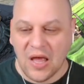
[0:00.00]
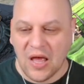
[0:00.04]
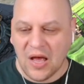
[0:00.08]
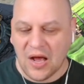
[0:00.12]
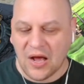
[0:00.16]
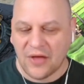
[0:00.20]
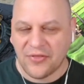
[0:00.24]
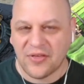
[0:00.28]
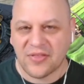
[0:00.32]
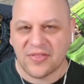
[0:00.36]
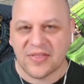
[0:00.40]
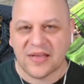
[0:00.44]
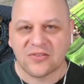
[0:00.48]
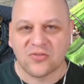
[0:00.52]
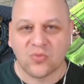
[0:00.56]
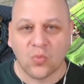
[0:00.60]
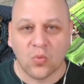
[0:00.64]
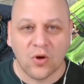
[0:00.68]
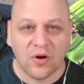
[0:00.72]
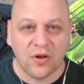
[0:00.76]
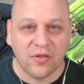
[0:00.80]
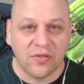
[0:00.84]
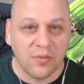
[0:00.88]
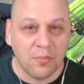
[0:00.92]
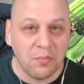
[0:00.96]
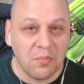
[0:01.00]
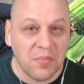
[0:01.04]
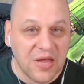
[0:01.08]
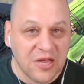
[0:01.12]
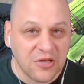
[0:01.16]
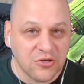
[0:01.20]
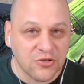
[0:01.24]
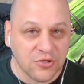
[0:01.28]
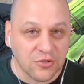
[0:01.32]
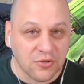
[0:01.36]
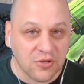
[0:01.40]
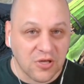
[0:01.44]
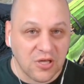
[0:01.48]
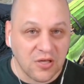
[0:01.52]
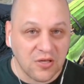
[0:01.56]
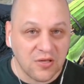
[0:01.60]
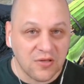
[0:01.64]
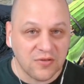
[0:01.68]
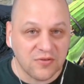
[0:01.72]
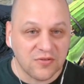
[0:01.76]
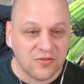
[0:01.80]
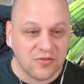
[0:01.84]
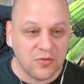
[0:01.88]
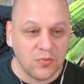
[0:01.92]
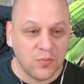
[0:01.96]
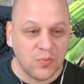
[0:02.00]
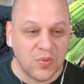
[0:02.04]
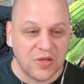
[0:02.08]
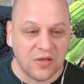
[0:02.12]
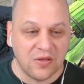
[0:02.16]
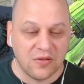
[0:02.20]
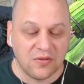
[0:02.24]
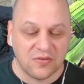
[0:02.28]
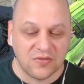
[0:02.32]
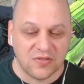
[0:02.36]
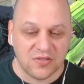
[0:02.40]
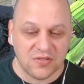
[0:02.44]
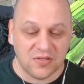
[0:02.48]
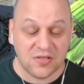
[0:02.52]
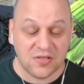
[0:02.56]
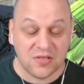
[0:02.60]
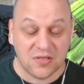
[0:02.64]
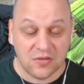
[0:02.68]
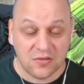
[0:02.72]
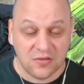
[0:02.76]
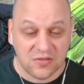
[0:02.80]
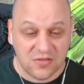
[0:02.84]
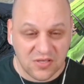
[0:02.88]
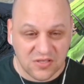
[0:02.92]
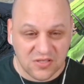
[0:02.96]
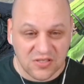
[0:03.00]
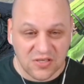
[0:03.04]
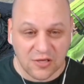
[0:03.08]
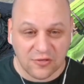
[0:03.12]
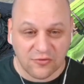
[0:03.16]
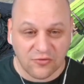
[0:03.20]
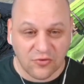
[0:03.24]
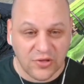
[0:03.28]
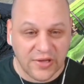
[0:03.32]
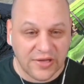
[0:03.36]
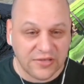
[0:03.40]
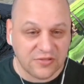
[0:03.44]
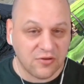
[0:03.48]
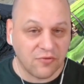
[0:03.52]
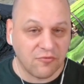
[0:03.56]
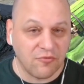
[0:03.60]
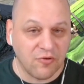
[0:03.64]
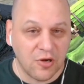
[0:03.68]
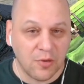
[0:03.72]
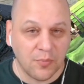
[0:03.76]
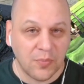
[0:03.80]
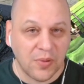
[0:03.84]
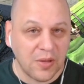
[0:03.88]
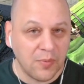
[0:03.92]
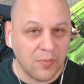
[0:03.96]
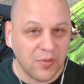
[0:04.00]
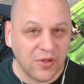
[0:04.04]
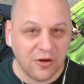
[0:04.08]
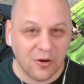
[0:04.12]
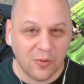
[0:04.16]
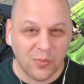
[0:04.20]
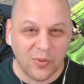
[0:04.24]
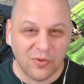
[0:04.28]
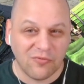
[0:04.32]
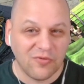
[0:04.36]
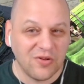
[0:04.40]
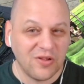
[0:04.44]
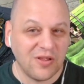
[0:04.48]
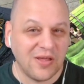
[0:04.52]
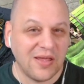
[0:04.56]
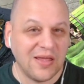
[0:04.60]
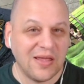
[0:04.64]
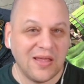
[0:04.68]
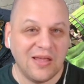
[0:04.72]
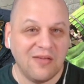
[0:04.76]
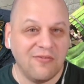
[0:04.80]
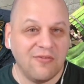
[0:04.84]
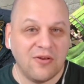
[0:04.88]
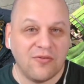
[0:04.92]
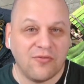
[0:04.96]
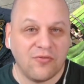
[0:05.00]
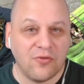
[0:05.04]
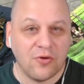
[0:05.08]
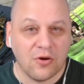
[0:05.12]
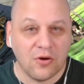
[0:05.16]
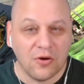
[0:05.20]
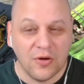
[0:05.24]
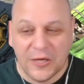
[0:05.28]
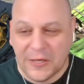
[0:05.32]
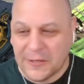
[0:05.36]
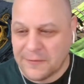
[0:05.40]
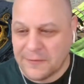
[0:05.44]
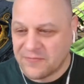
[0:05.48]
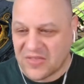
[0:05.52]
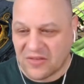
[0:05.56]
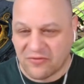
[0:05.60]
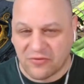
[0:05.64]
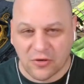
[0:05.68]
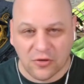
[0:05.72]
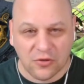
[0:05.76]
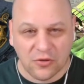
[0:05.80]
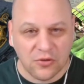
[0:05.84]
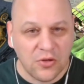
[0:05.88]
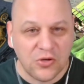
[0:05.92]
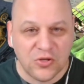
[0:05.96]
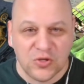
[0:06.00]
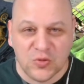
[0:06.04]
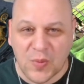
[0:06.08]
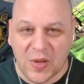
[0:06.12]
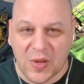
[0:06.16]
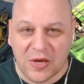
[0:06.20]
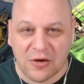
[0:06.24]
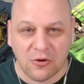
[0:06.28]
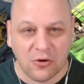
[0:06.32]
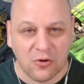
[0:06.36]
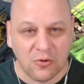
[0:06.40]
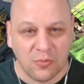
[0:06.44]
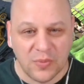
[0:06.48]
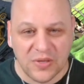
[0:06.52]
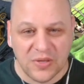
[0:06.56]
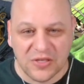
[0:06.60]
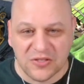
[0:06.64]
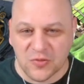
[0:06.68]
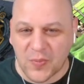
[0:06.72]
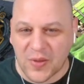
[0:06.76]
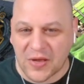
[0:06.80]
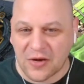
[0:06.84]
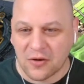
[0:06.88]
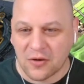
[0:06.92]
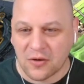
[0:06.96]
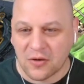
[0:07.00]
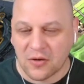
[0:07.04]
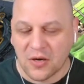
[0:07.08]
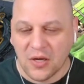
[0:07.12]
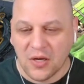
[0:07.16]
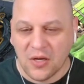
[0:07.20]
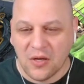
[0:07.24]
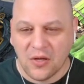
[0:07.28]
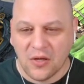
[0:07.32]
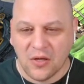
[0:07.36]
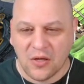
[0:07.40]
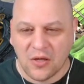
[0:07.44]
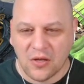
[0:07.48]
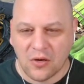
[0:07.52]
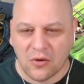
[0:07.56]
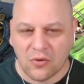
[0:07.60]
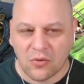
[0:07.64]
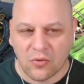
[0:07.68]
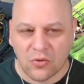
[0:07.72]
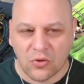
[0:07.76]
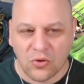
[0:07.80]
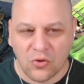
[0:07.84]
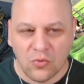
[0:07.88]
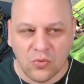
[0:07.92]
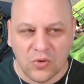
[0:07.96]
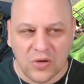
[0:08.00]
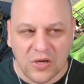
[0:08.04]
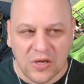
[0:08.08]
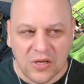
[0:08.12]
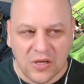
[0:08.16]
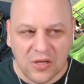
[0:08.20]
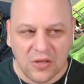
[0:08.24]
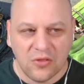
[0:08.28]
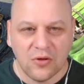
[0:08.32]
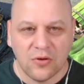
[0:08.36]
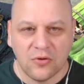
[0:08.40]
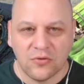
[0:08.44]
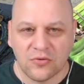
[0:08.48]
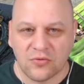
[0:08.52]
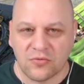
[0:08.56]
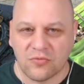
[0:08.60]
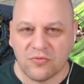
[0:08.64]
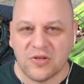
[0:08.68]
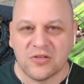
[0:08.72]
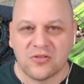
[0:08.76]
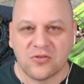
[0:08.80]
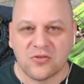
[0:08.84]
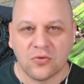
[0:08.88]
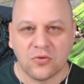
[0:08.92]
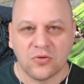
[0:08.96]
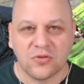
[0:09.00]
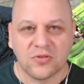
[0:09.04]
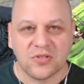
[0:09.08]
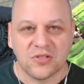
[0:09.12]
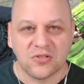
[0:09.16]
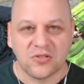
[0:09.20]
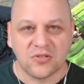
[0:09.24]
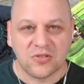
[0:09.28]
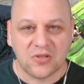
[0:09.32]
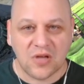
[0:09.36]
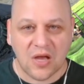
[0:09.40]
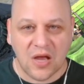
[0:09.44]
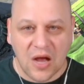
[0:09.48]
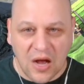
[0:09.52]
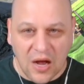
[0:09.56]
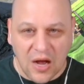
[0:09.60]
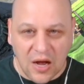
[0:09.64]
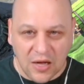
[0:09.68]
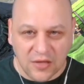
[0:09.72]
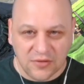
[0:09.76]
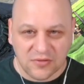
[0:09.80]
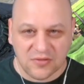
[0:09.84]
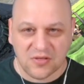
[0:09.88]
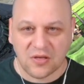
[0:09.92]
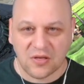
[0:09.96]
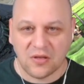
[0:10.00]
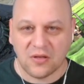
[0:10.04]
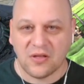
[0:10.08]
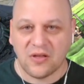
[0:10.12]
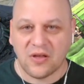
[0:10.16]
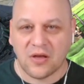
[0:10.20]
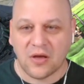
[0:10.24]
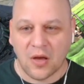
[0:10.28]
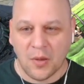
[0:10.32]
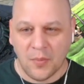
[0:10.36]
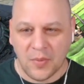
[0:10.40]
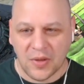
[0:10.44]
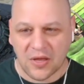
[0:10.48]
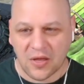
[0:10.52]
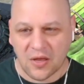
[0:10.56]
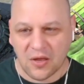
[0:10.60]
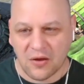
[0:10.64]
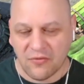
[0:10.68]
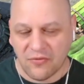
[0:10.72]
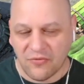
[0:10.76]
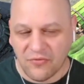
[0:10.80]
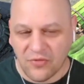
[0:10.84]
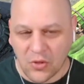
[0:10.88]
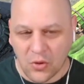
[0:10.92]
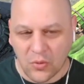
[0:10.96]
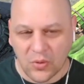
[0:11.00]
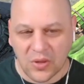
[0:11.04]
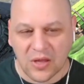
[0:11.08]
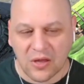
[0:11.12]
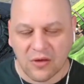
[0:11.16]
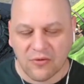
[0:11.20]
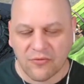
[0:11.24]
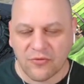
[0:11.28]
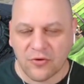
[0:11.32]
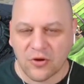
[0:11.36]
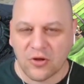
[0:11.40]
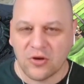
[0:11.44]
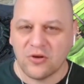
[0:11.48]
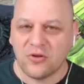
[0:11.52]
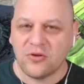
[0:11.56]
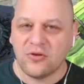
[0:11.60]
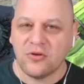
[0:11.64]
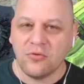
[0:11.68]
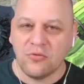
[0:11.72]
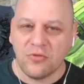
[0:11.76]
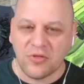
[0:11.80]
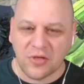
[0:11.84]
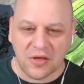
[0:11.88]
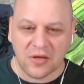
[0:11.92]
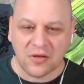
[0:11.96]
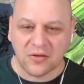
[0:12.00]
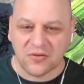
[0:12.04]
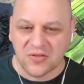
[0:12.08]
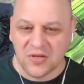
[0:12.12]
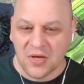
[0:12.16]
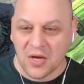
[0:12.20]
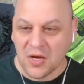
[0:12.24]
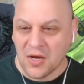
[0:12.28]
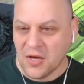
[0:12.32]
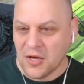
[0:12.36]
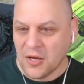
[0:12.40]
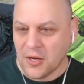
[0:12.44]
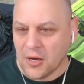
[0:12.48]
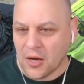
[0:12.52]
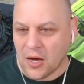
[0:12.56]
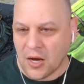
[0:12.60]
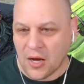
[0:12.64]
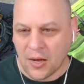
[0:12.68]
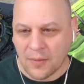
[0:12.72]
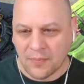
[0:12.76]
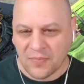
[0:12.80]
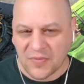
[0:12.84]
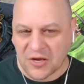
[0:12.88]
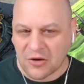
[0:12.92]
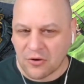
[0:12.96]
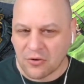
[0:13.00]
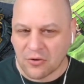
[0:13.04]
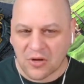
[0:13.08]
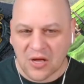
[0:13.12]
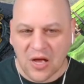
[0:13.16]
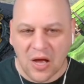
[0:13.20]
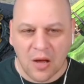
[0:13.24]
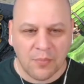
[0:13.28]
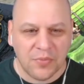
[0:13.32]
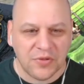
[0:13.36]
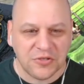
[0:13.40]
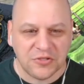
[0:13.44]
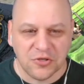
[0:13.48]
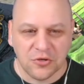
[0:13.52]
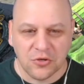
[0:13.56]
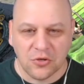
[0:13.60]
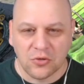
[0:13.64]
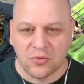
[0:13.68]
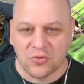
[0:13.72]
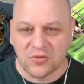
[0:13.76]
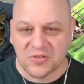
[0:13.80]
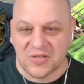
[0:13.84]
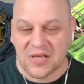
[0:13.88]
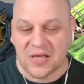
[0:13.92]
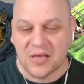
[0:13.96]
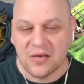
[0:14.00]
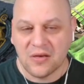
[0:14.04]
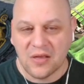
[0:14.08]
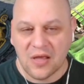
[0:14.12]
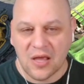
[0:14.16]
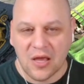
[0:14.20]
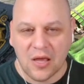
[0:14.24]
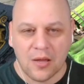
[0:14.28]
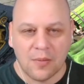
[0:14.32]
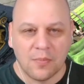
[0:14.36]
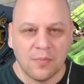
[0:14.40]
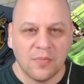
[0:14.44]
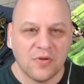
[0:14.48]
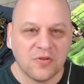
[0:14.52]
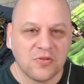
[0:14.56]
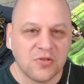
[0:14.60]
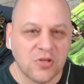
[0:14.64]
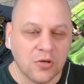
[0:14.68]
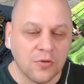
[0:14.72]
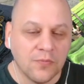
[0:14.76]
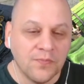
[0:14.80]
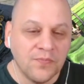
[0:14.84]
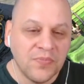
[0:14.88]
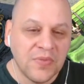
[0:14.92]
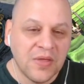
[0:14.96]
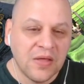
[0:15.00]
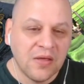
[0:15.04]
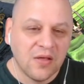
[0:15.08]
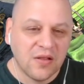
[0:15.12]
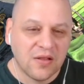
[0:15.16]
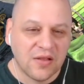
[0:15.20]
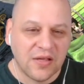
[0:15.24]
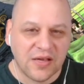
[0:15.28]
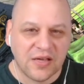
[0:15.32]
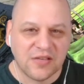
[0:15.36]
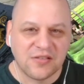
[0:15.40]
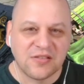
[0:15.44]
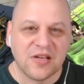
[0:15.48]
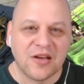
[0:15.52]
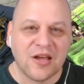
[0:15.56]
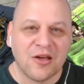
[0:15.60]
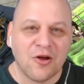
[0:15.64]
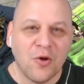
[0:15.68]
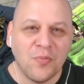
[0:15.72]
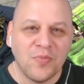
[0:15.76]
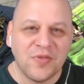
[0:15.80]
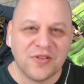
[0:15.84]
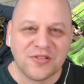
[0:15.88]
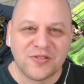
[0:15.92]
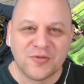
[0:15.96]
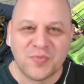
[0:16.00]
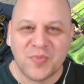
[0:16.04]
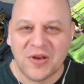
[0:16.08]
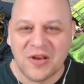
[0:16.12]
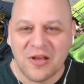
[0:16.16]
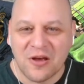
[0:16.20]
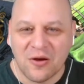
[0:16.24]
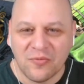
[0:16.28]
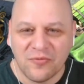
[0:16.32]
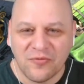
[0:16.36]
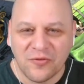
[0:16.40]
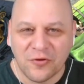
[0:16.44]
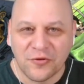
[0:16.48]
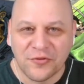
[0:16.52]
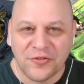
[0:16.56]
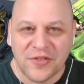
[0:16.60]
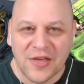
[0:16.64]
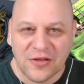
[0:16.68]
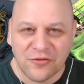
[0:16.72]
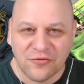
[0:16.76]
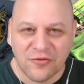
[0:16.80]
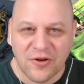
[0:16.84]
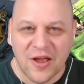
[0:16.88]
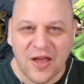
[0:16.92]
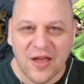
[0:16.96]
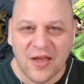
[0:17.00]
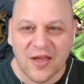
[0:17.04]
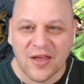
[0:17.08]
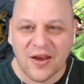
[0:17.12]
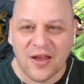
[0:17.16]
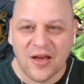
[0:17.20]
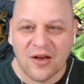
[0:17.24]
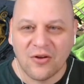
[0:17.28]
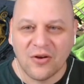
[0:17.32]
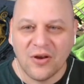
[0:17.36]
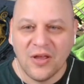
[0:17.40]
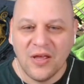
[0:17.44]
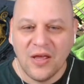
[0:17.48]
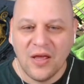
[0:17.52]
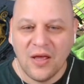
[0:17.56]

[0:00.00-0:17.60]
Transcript: I think that's one of the major keys to being successful as a free-to-play player. But really, even if you're a low spender or a mid spender, you know, you need those resources constantly coming in, flowing in for you to do things, you know, accomplish your goals in game. So like I said, I hope this has been helpful. Thanks for hanging out.